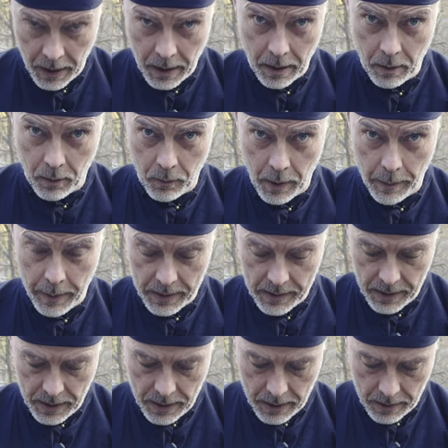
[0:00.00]
And I don't wear my
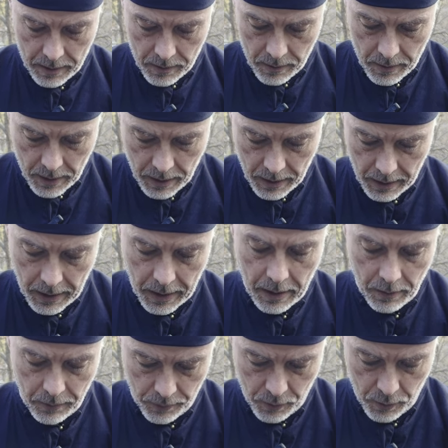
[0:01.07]
silly hat today.
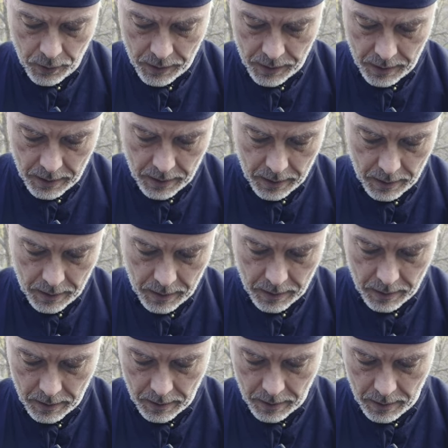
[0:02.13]
Again, of course, the
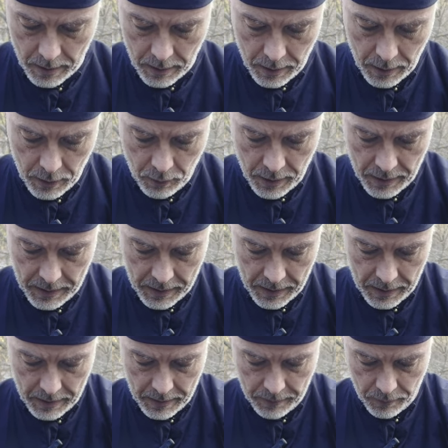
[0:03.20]
dress
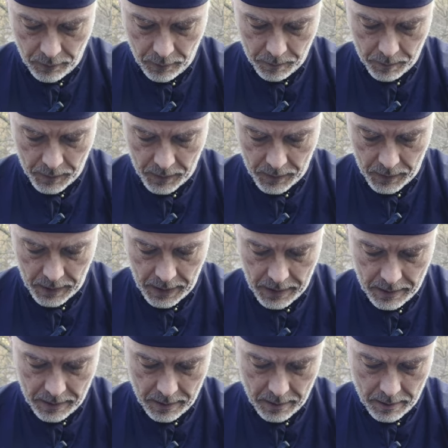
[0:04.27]
is from
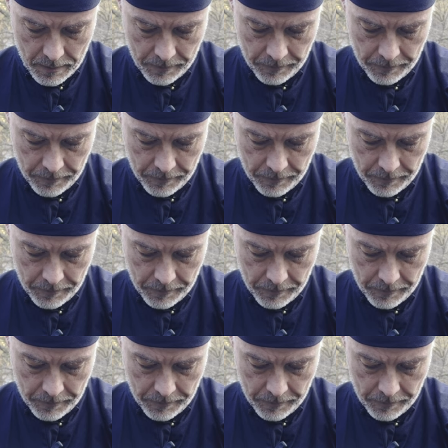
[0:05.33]
Caesar.